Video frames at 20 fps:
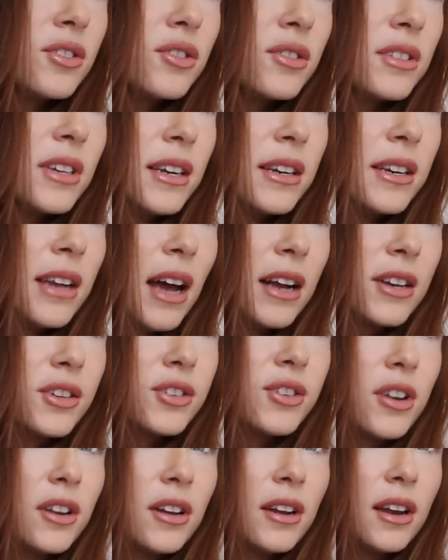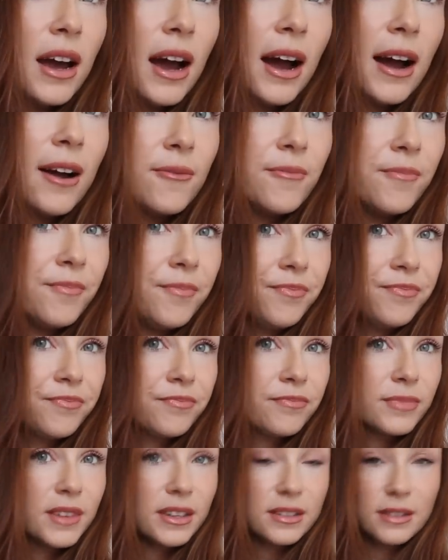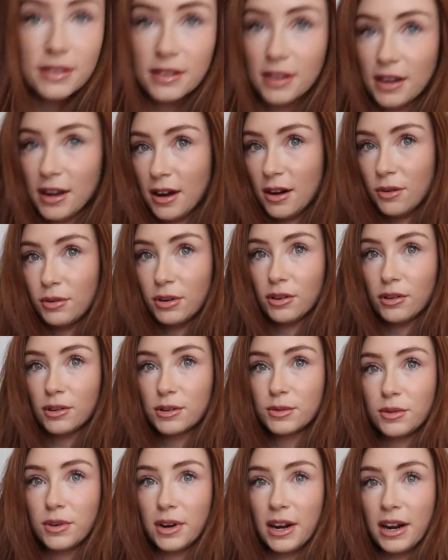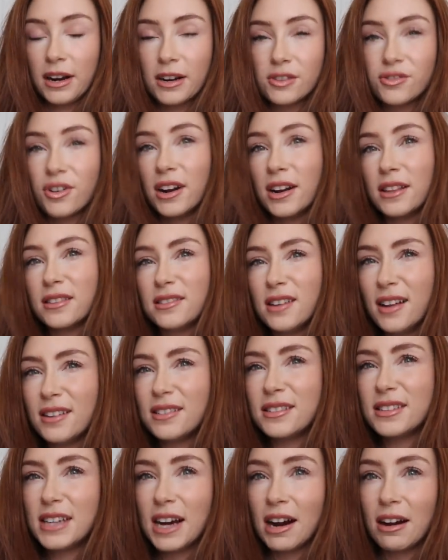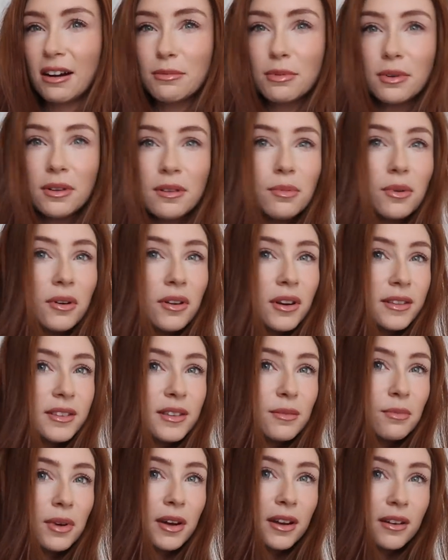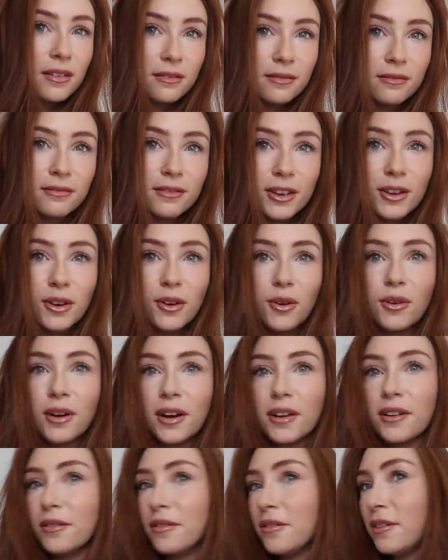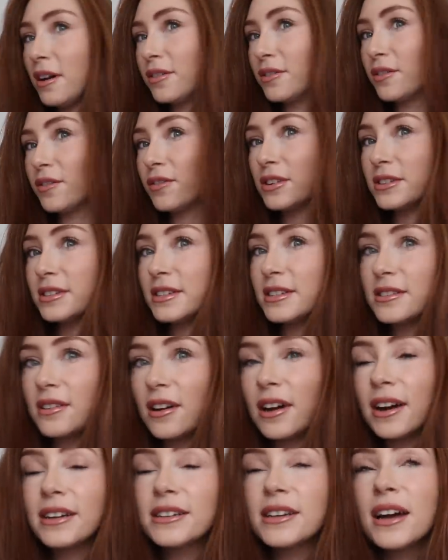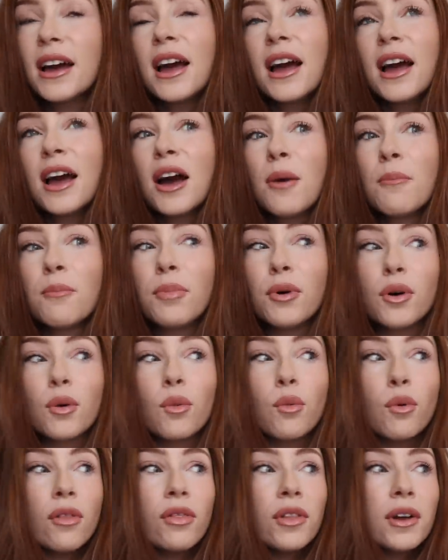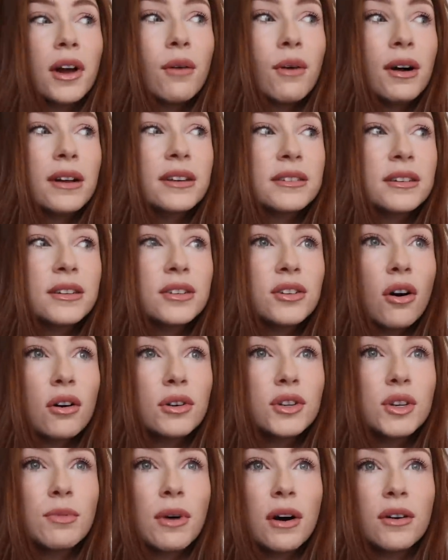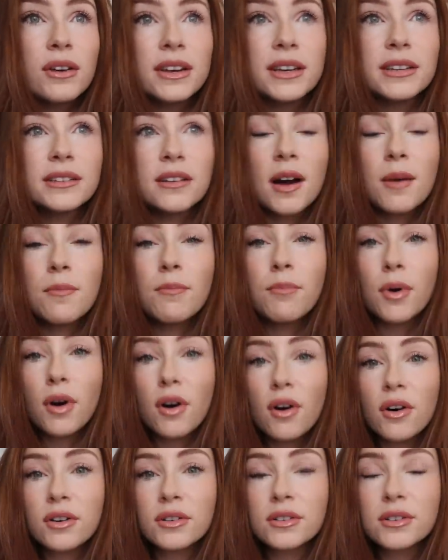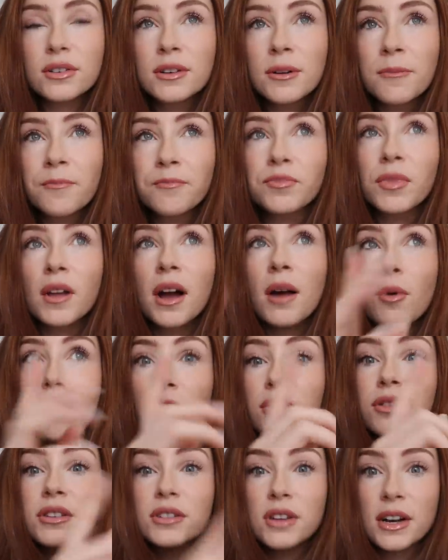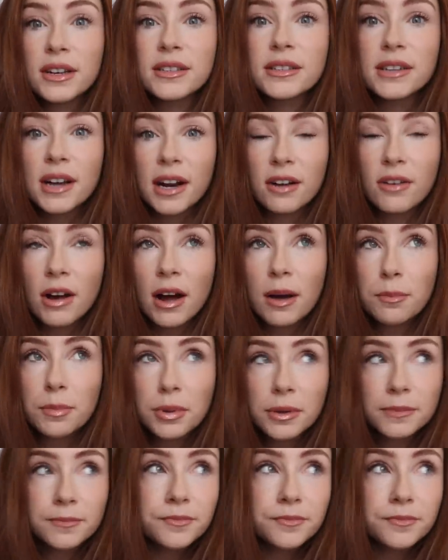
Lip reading: just it natural. This is like how it looks when I air dry it. It's not terrible, but it's a bit, you know, kind of on the frizzy side. But one thing I wanted to talk to you about is I bought the Dyson Airwrap